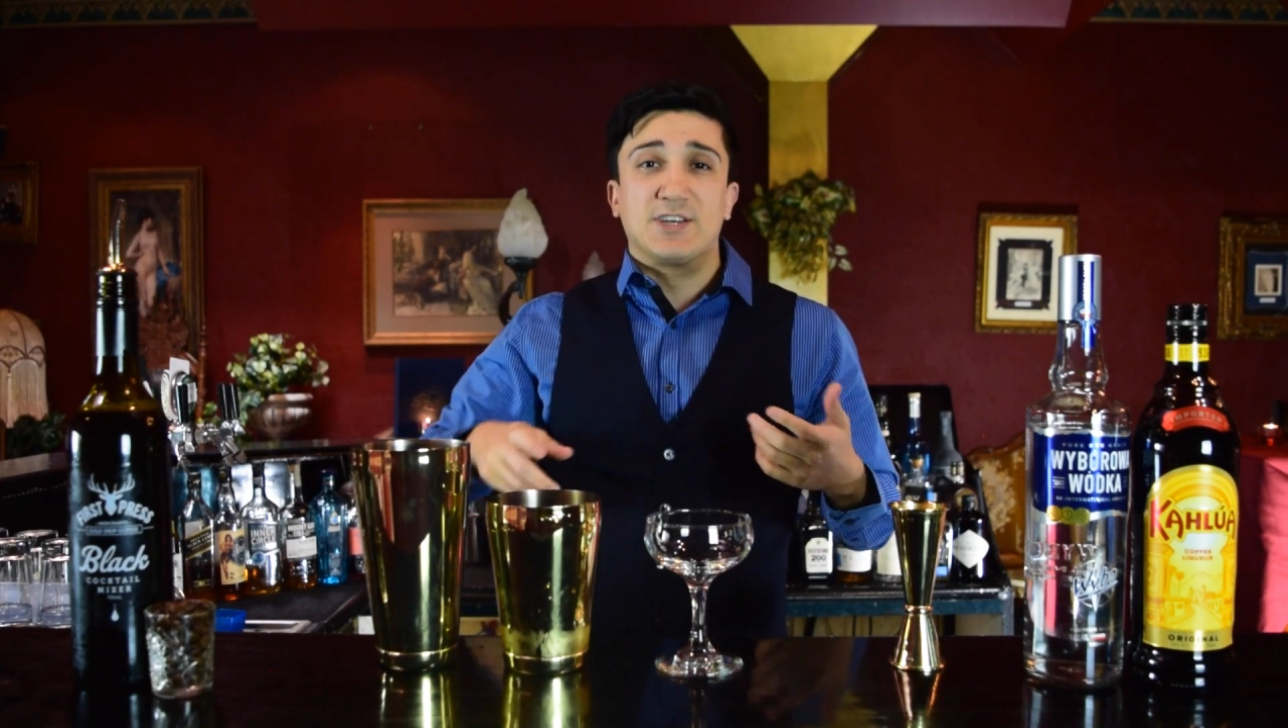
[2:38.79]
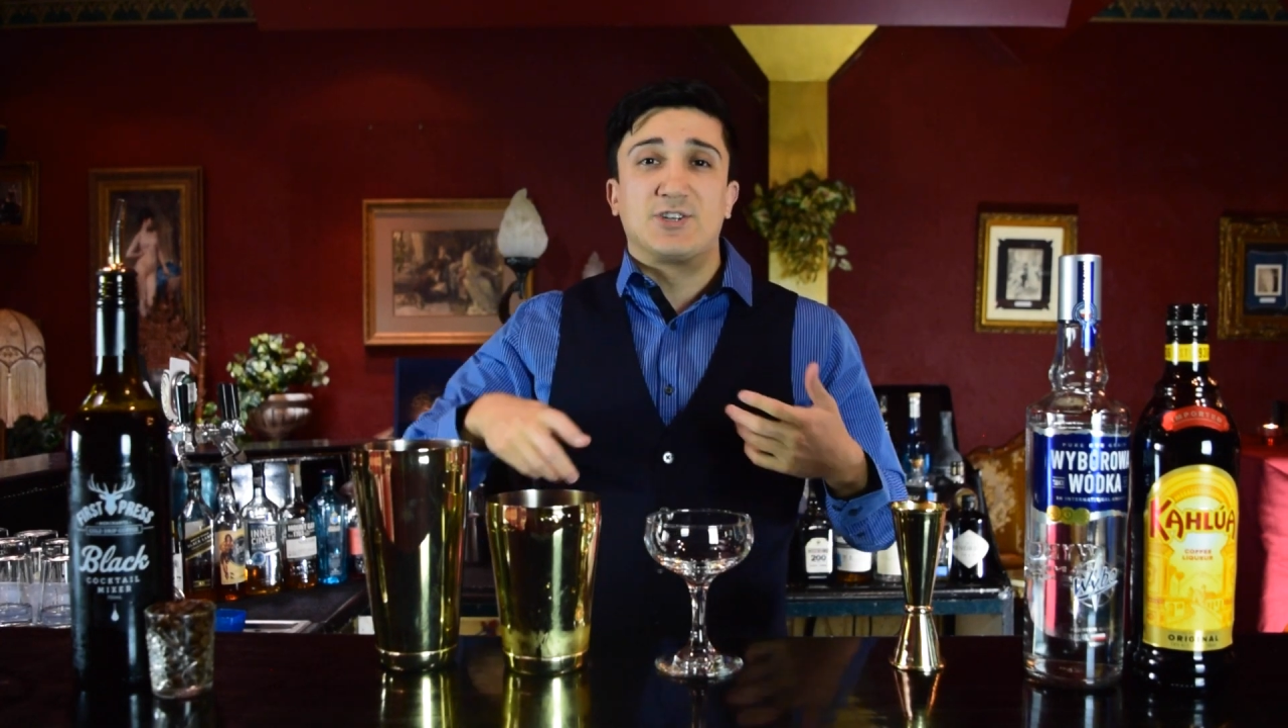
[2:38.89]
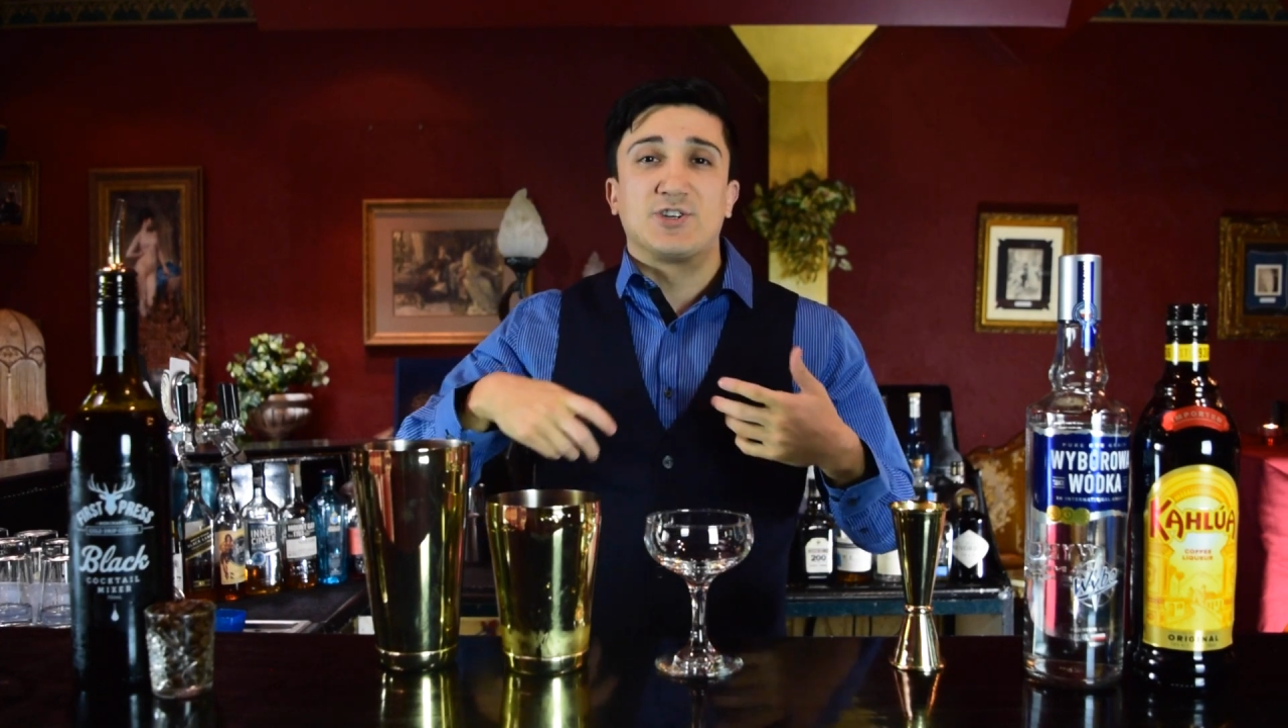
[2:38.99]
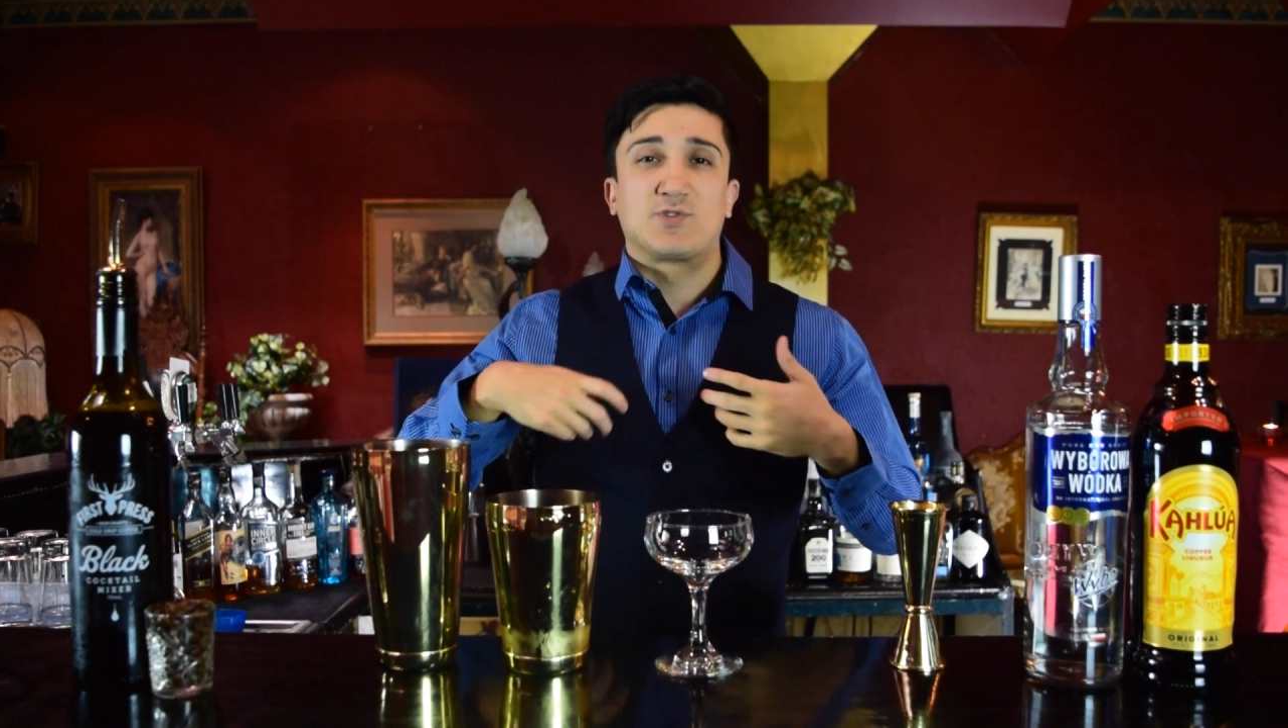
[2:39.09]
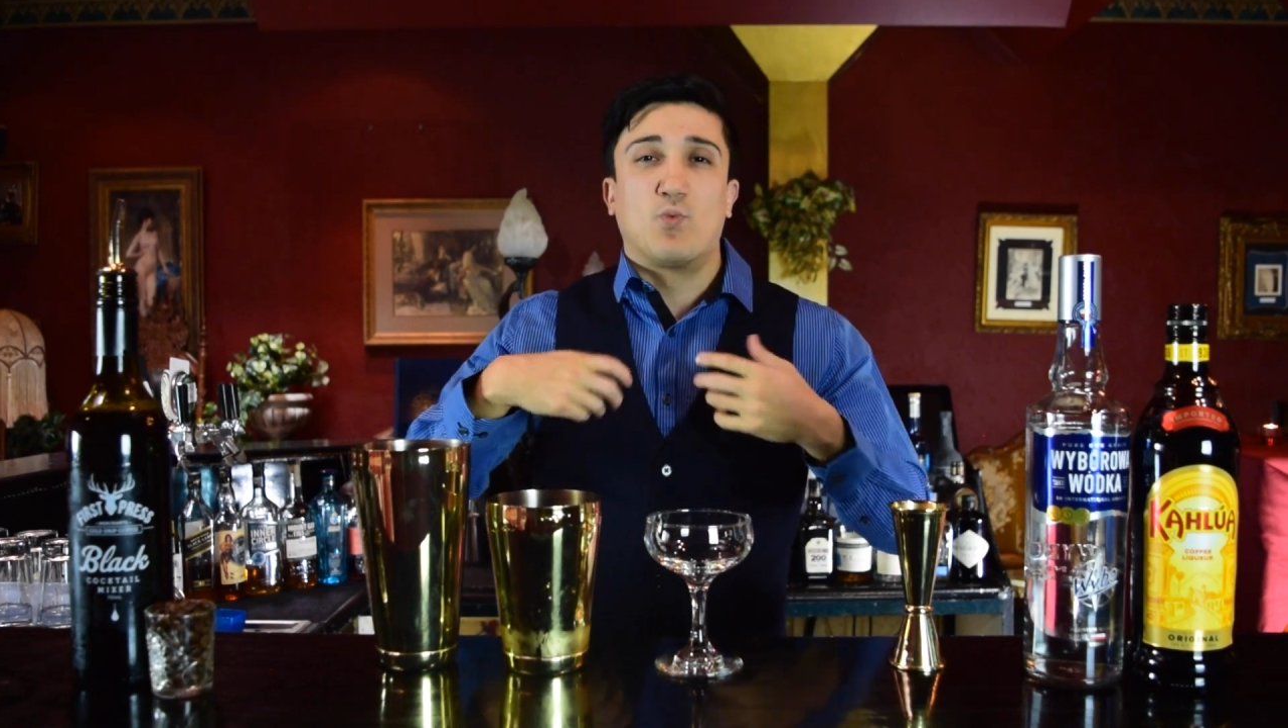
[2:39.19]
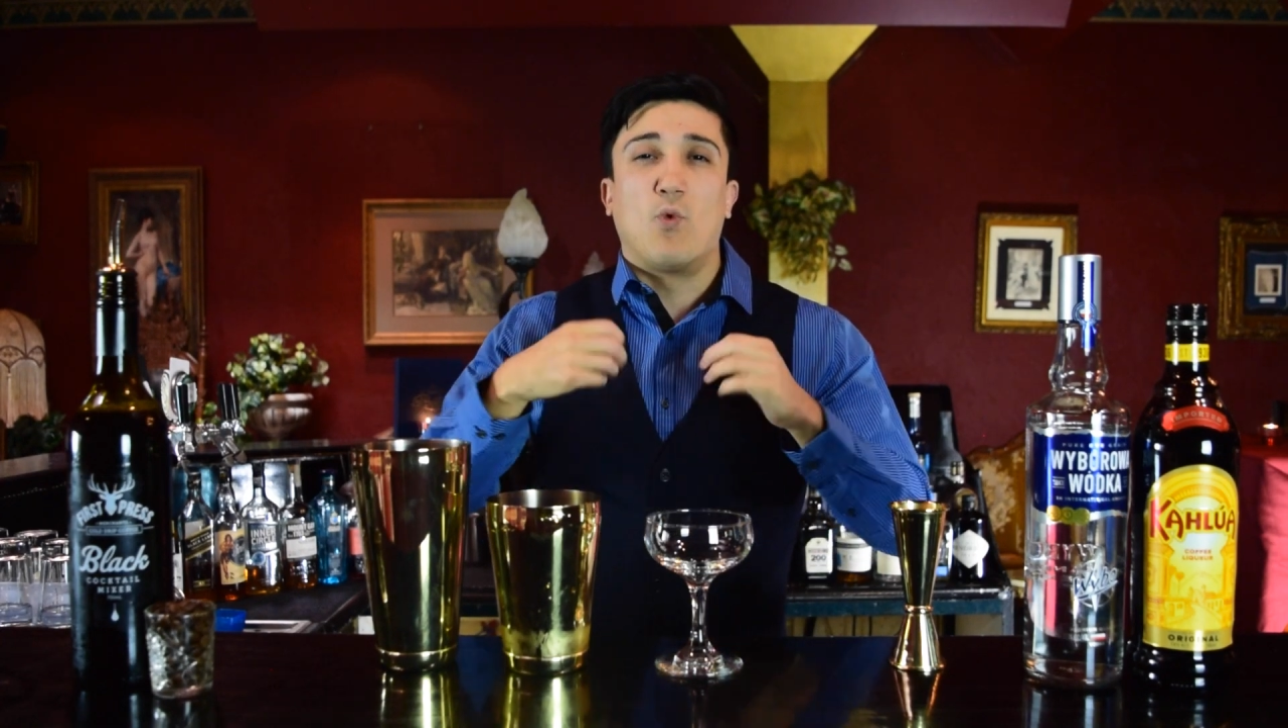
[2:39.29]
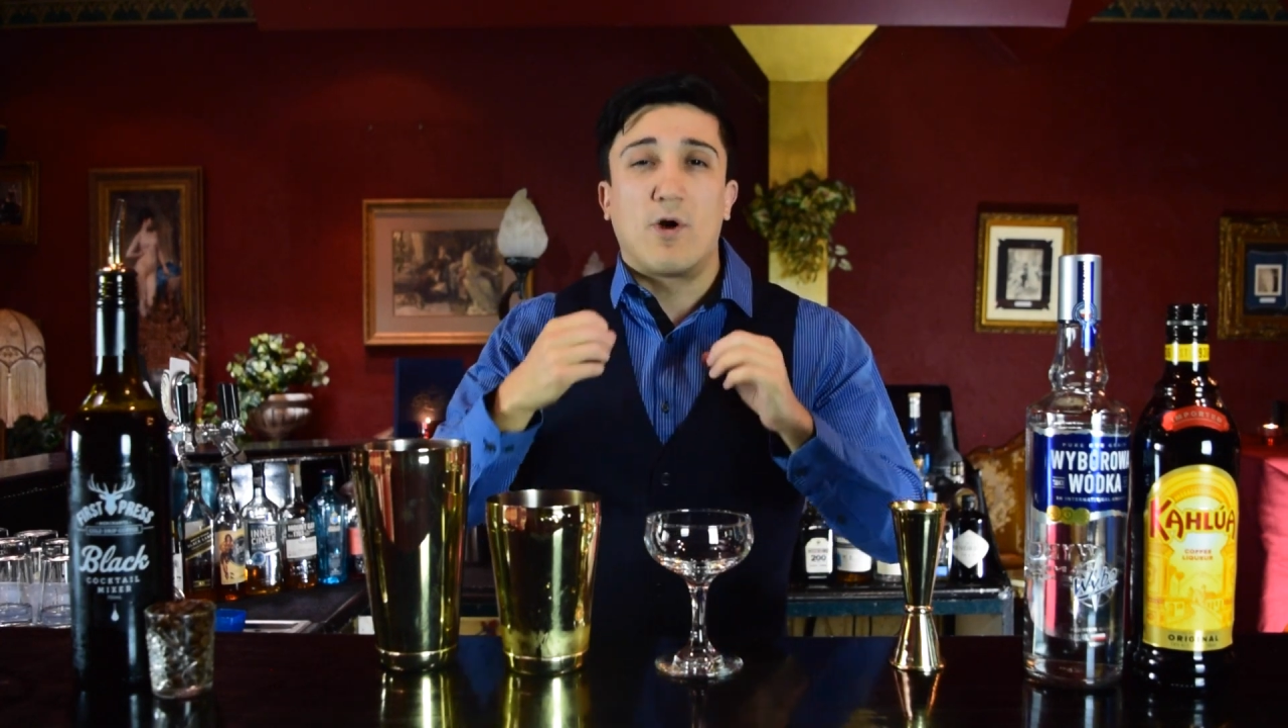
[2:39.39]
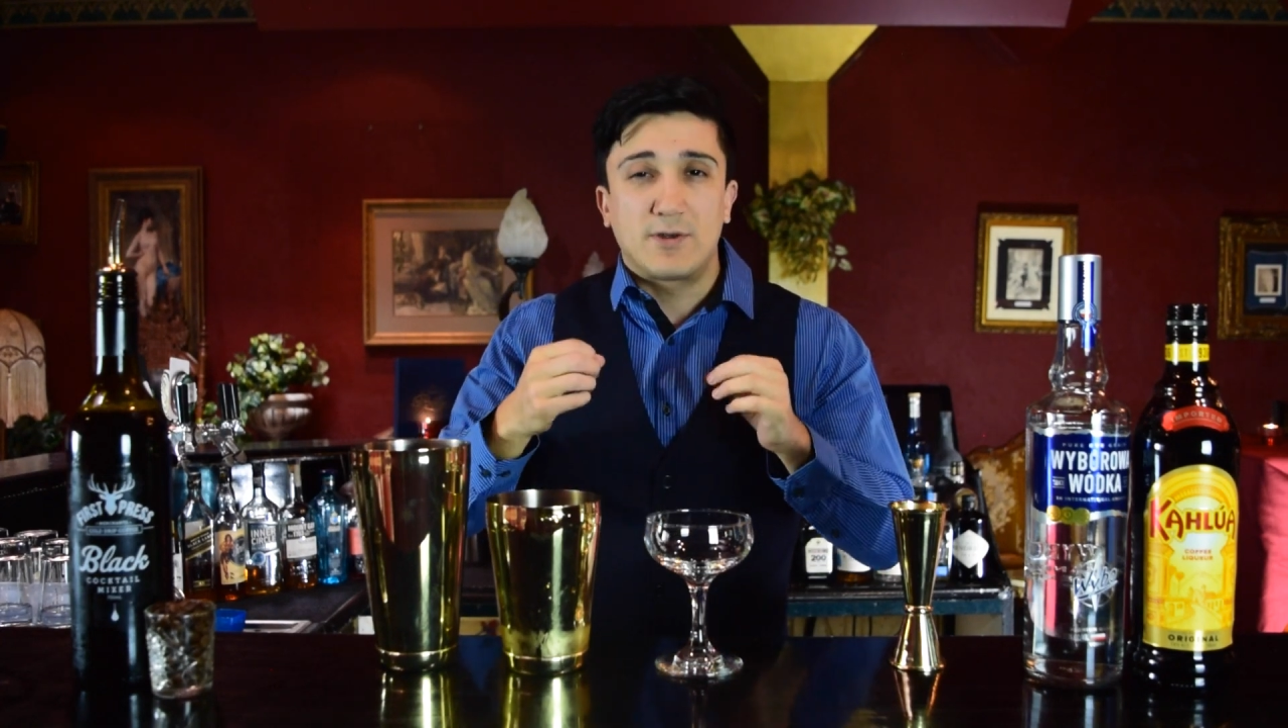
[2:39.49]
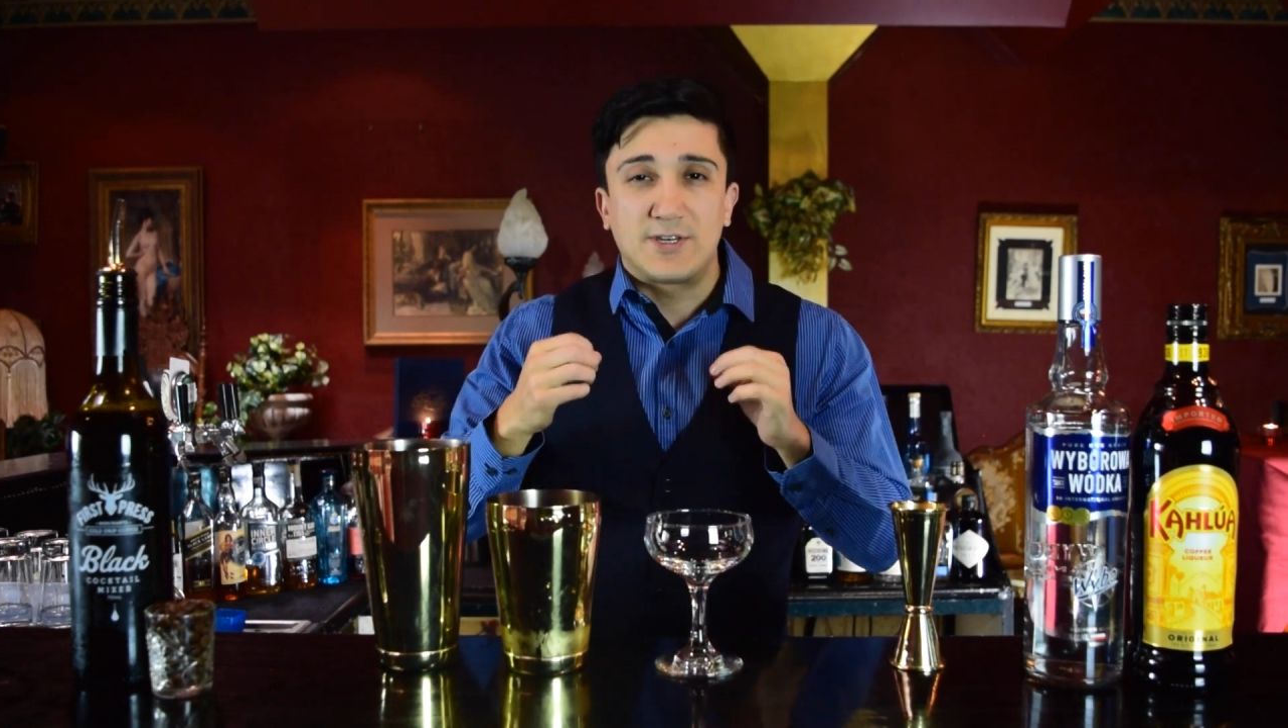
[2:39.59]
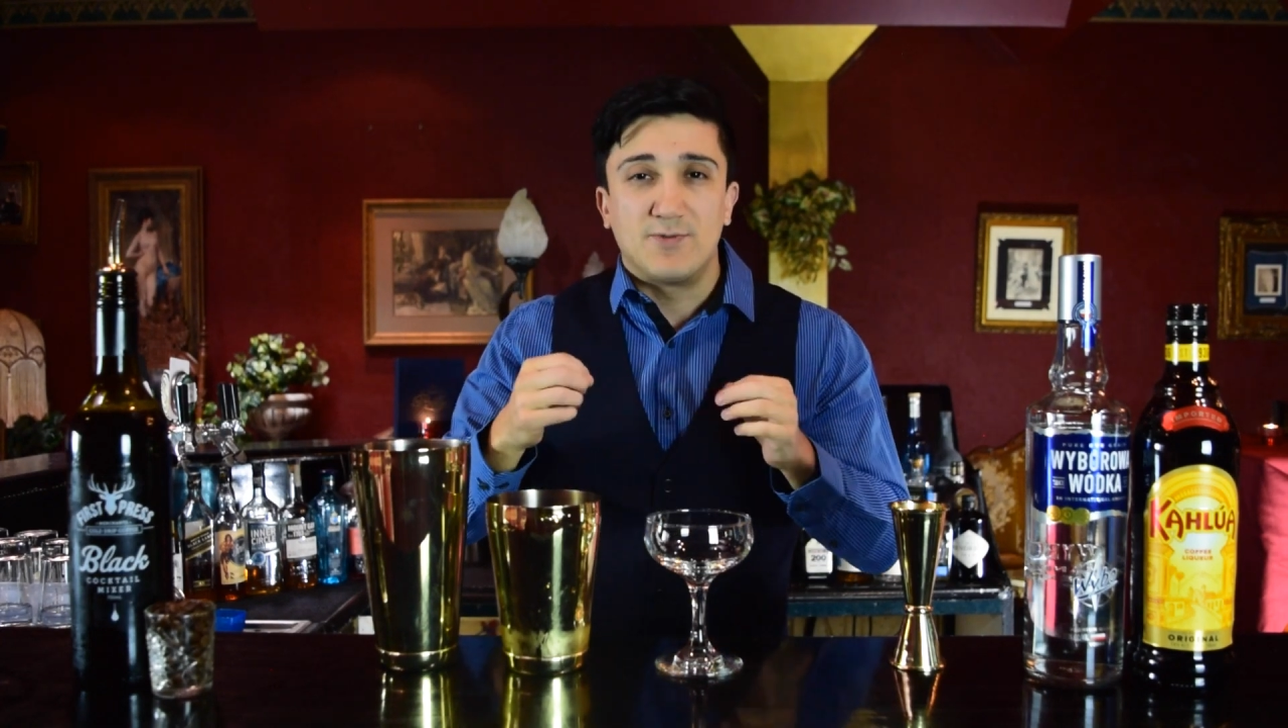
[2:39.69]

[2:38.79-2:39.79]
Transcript: that just want